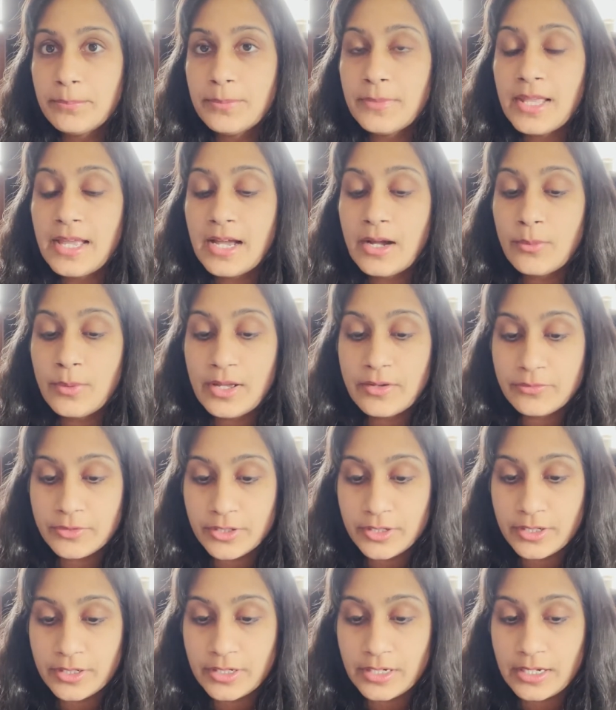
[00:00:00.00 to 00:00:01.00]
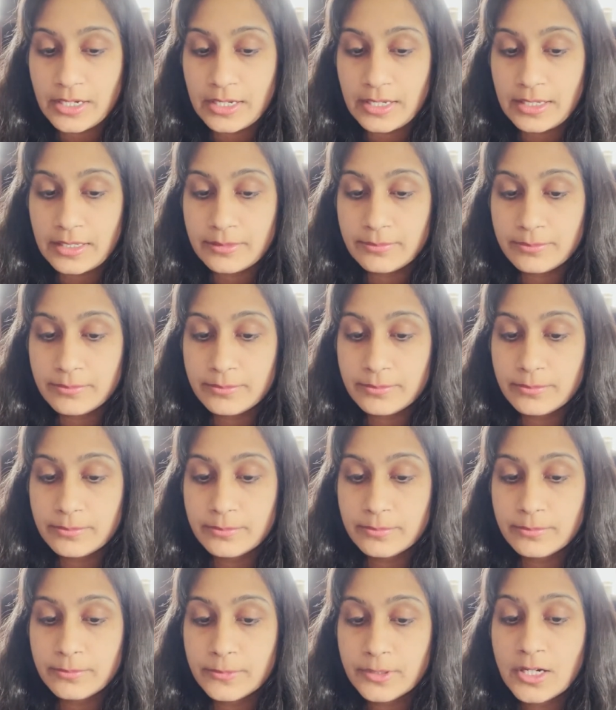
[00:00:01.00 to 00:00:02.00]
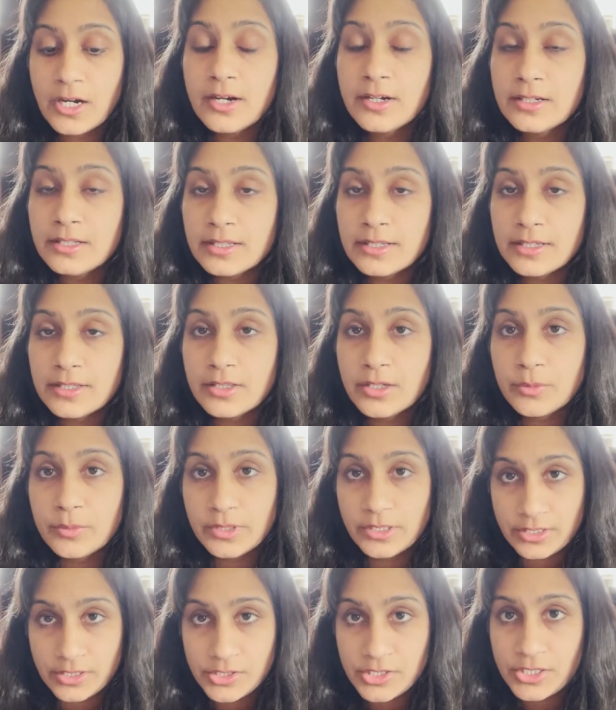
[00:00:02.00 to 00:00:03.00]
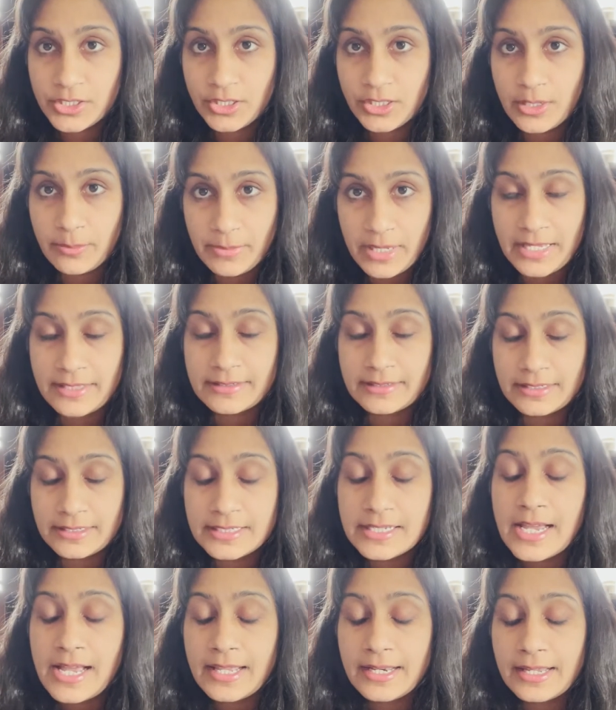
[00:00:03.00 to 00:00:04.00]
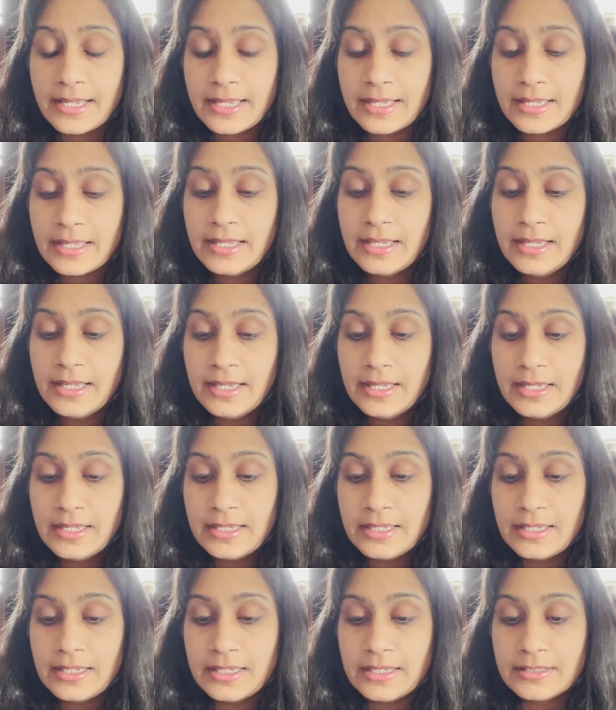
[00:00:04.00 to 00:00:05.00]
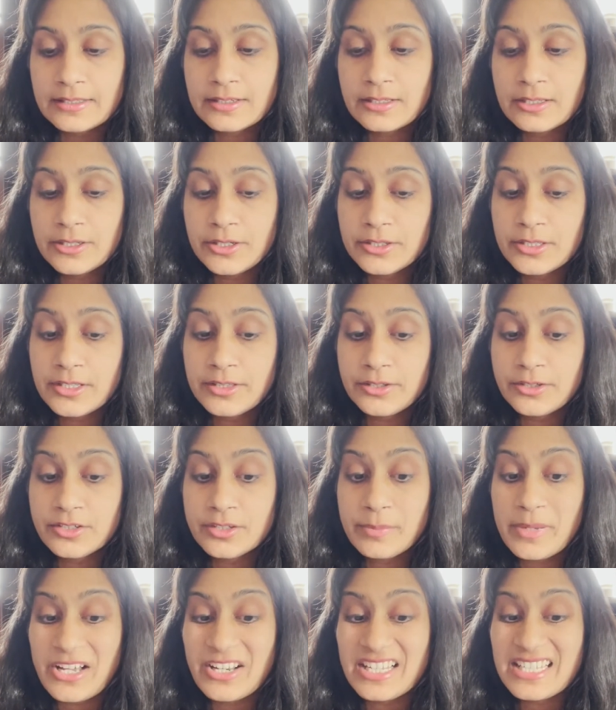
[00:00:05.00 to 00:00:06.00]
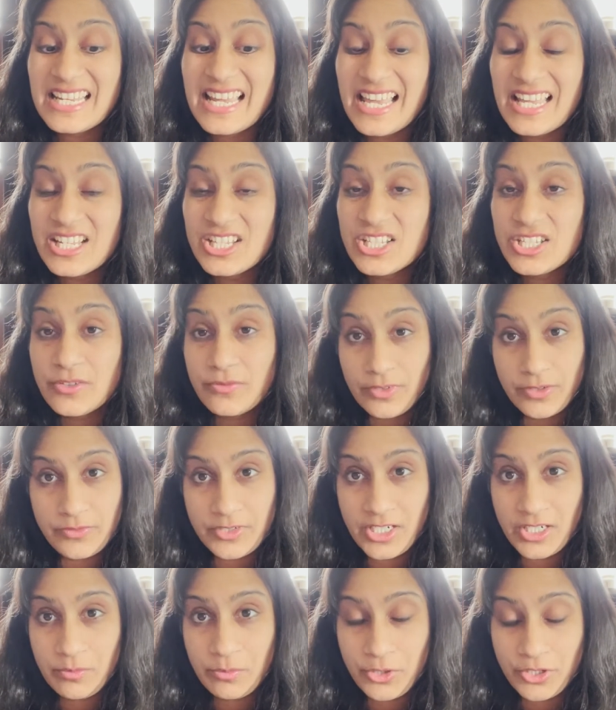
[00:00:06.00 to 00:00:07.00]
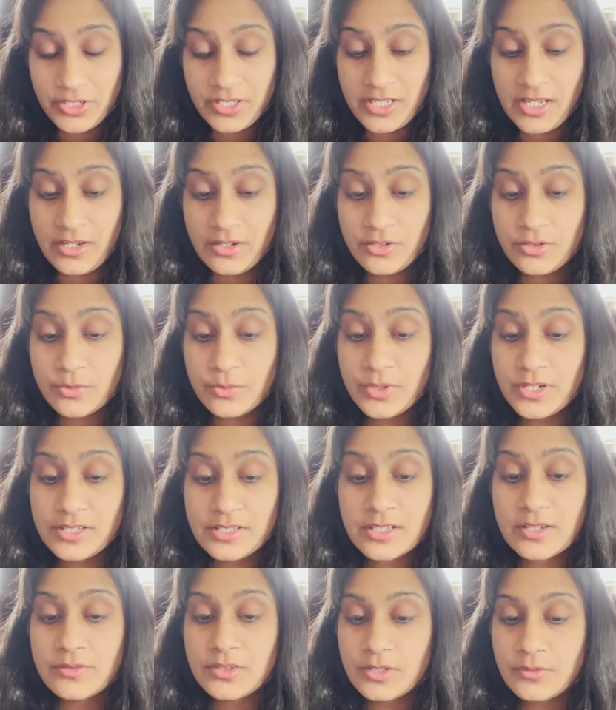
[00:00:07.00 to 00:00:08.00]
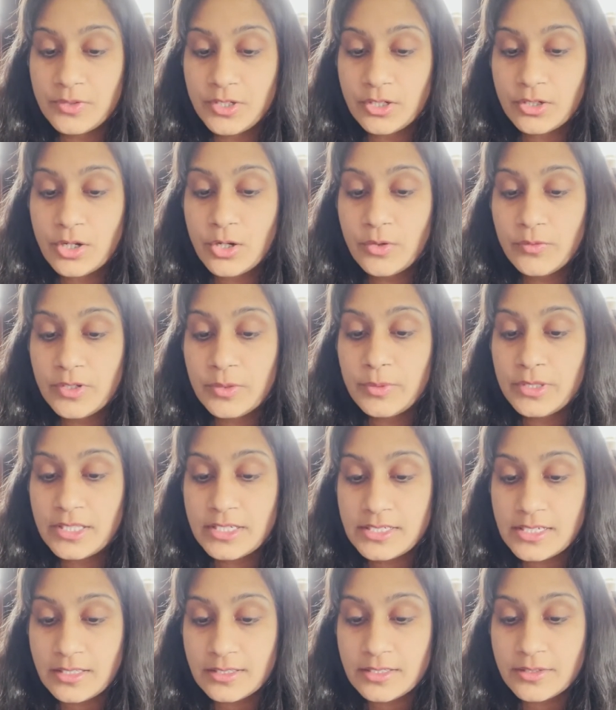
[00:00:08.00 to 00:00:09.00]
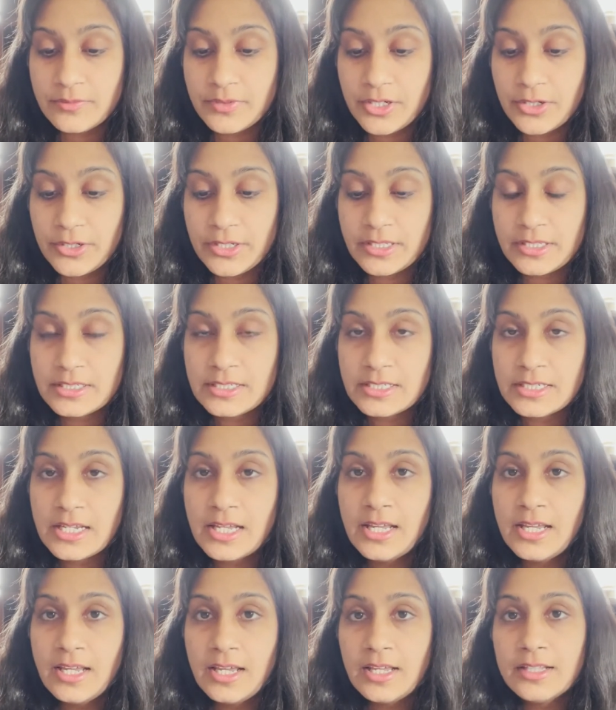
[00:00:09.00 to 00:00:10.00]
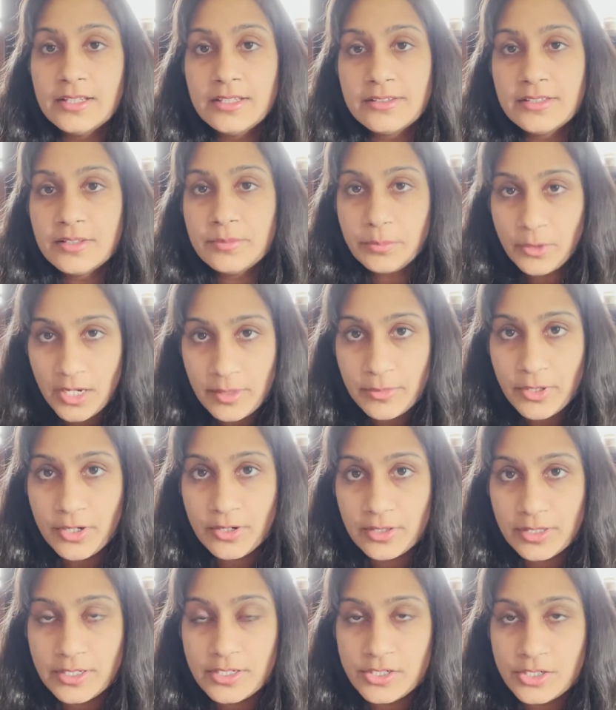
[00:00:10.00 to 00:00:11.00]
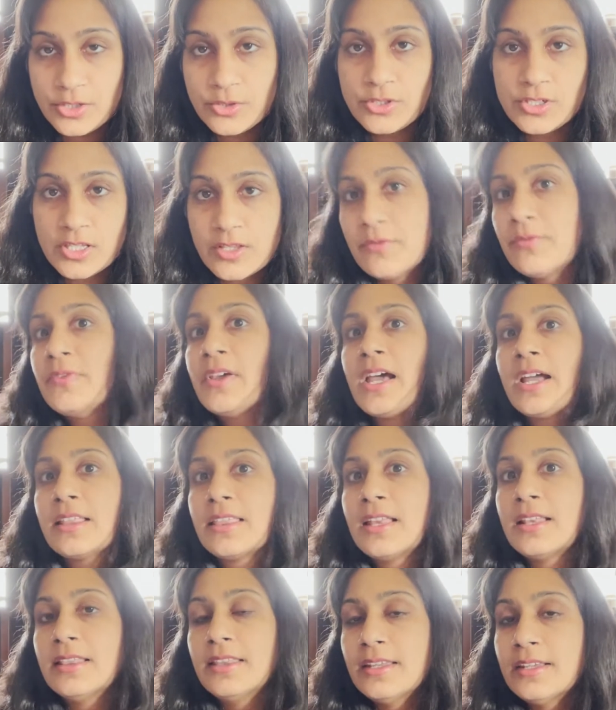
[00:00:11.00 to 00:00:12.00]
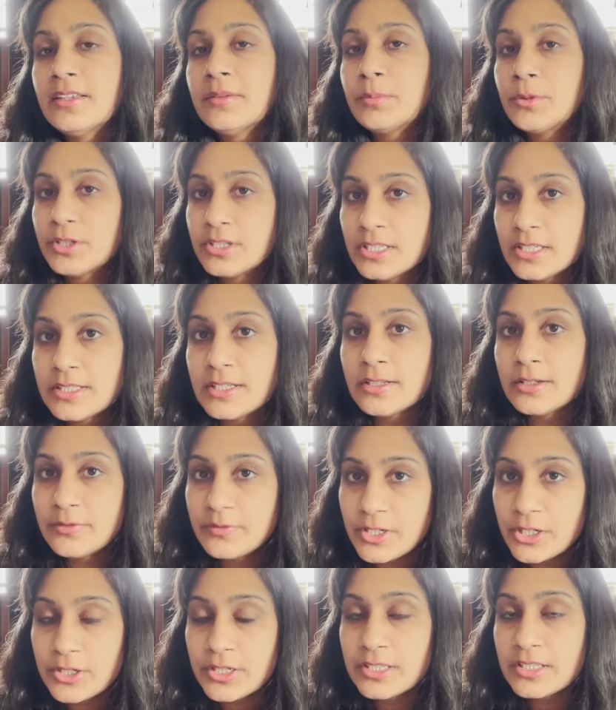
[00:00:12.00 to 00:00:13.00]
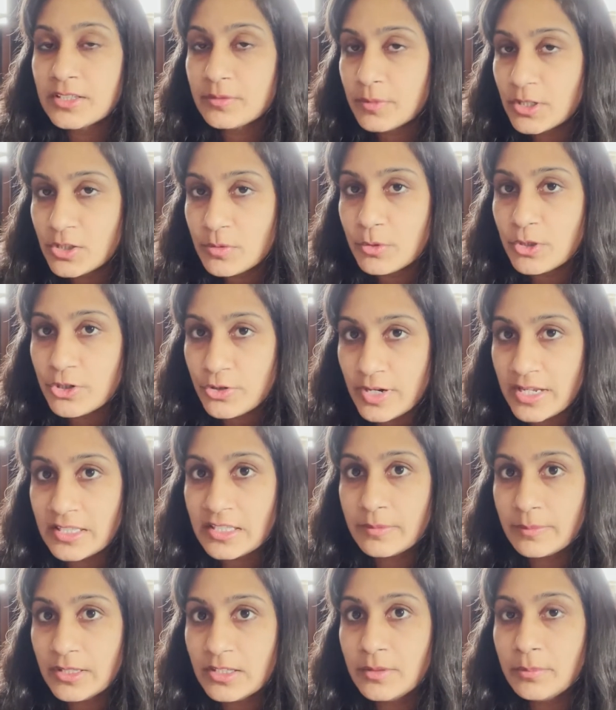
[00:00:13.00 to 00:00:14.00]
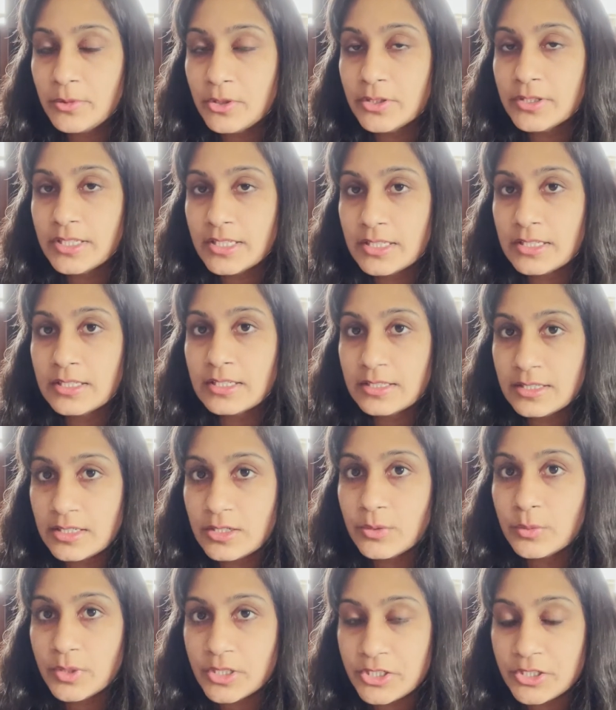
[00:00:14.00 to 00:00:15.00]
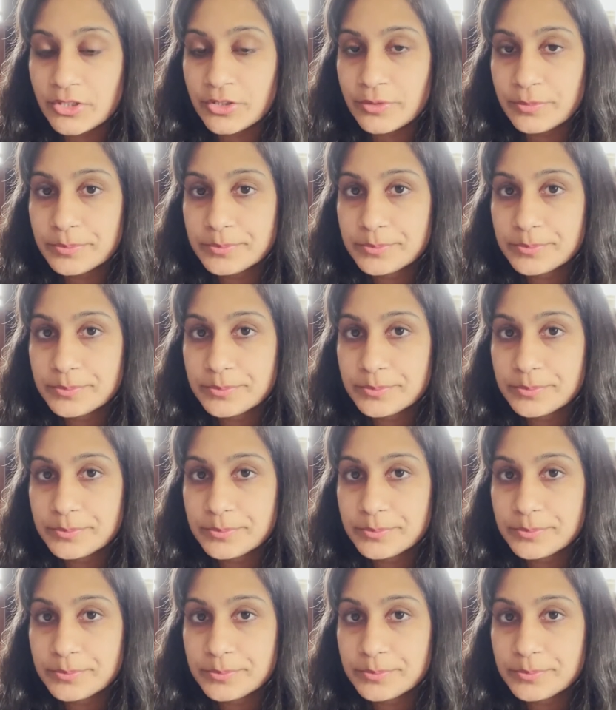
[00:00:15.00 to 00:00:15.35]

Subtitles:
However, currently, though we are still amassing data, it's clear that there's about a 10 to 15% risk of severe COVID with the Delta variant. And this is primarily due to the fact that this particular variant is much more transmissible than the original.